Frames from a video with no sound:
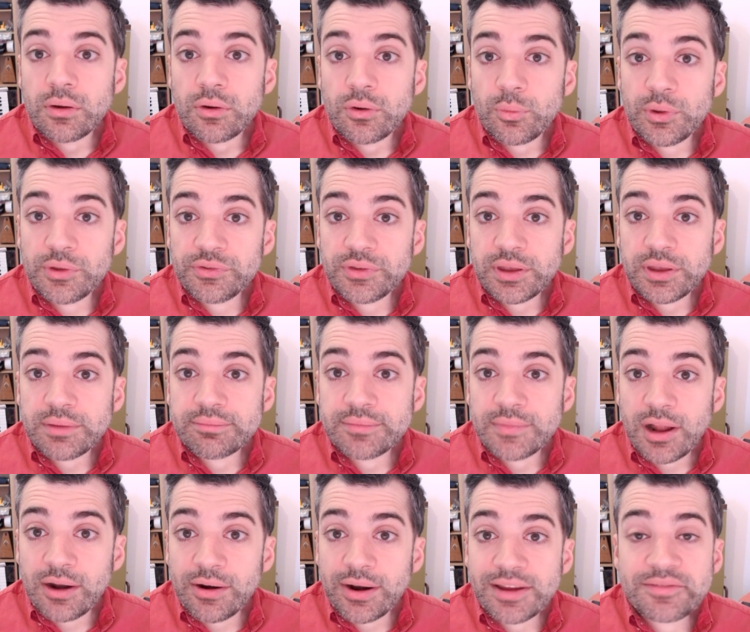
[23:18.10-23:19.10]
We'll see.
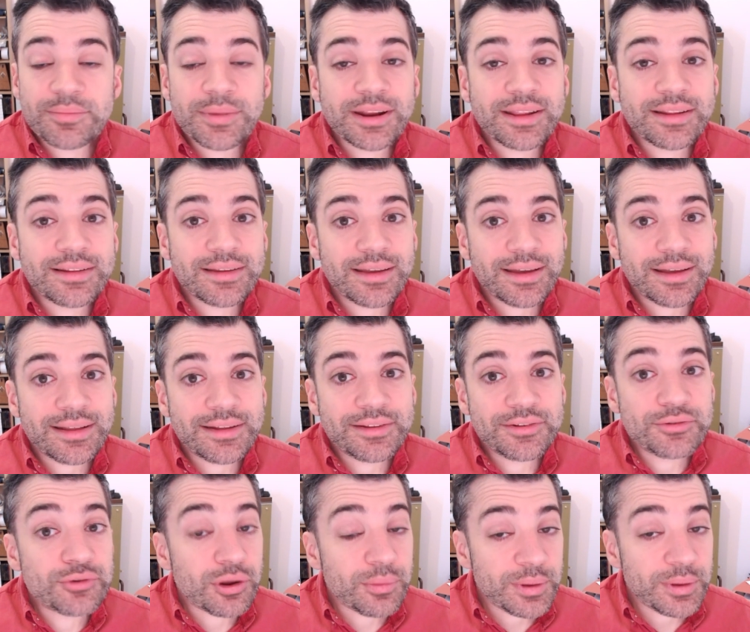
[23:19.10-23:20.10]
All right, but in, uh,
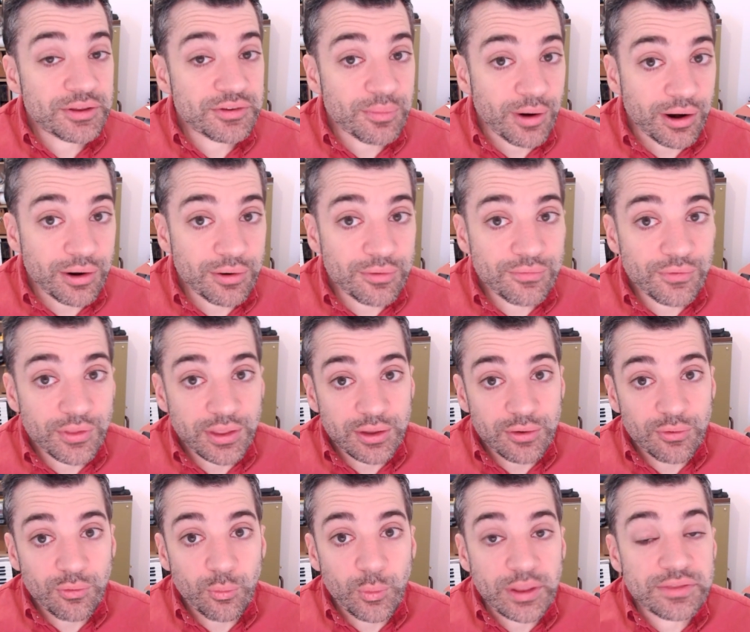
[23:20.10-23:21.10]
do join me tomorrow for
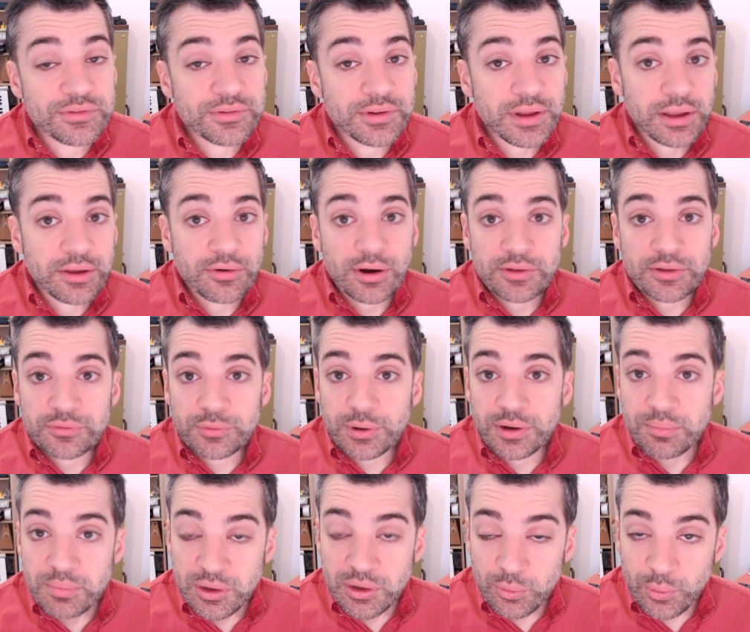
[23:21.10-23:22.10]
the Wednesday crossword,
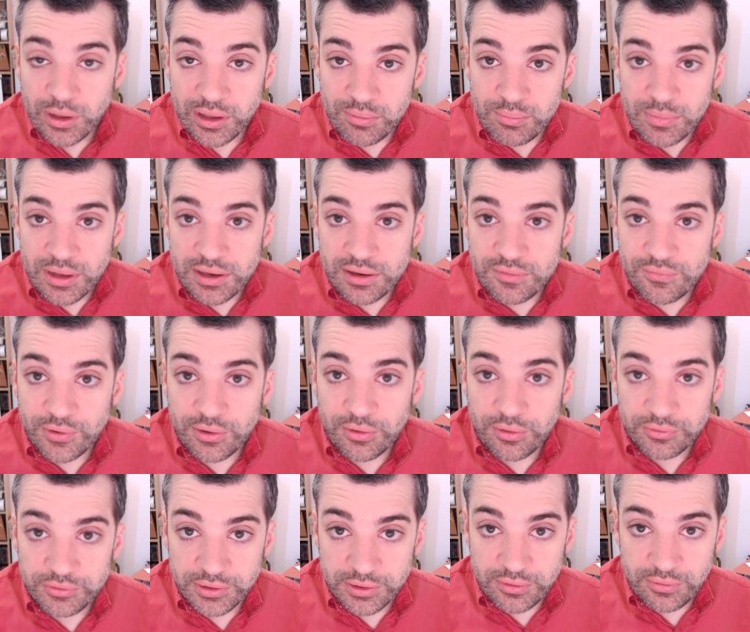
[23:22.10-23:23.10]
a midweek
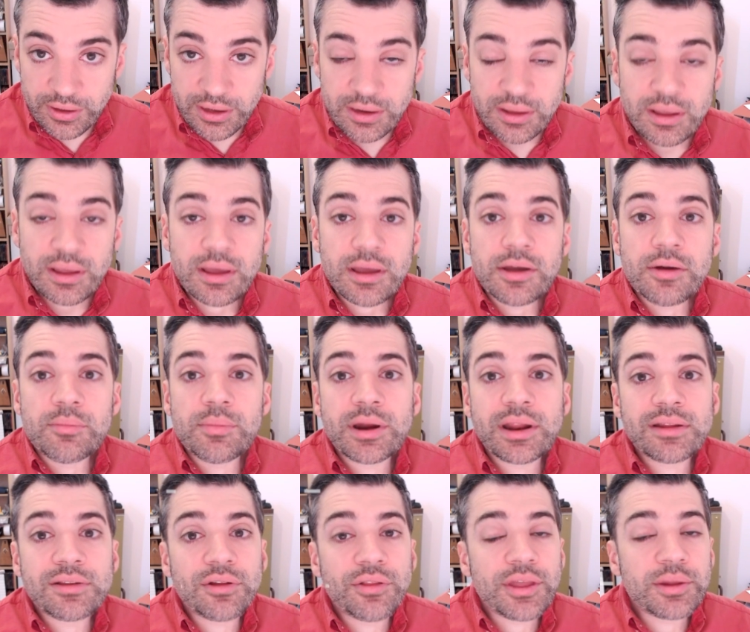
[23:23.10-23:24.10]
mid-difficulty grid. But
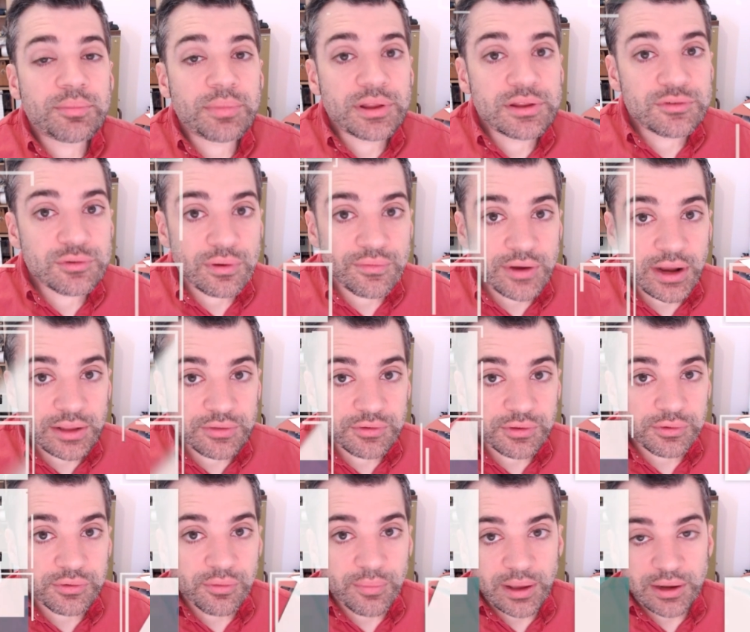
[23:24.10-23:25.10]
until then, please do have an
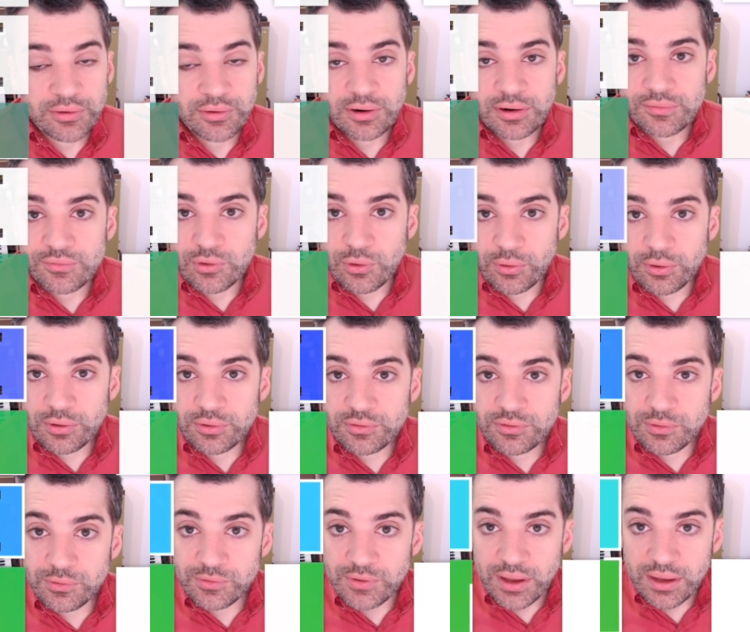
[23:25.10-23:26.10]
excellent remainder of your
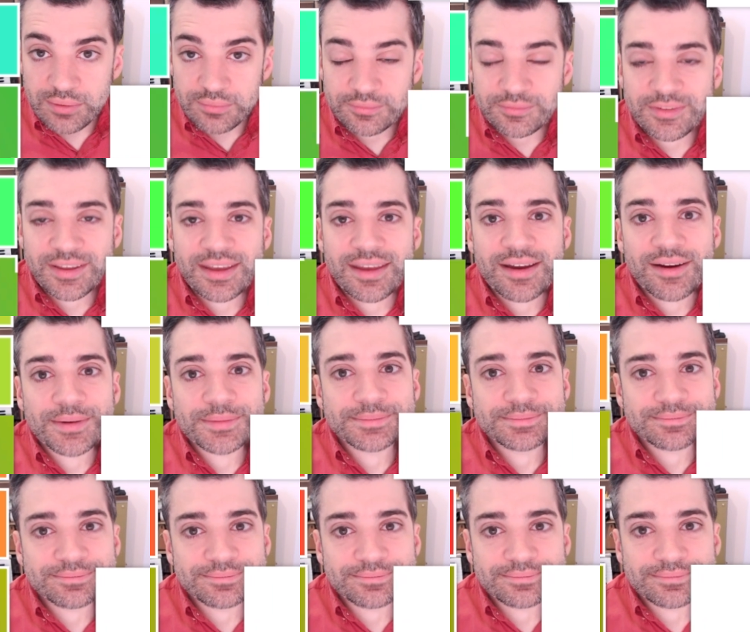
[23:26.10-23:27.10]
Tuesday. Take
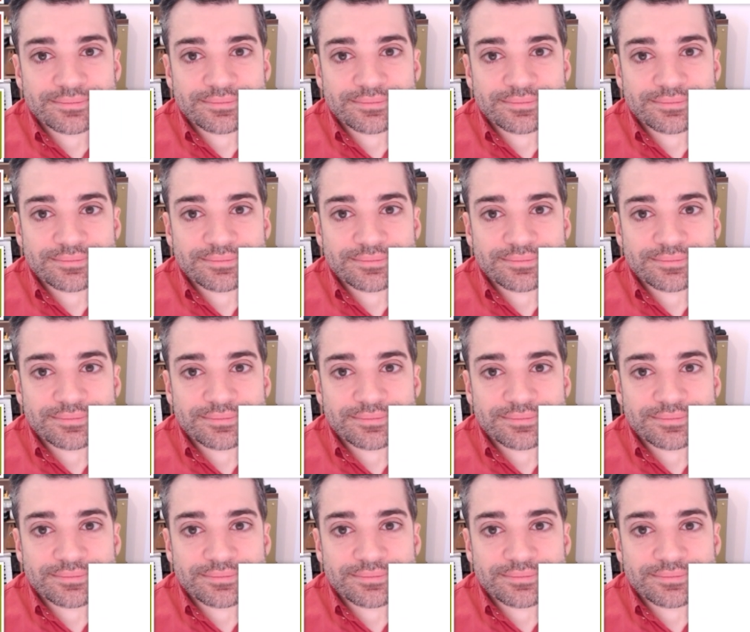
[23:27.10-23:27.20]
care.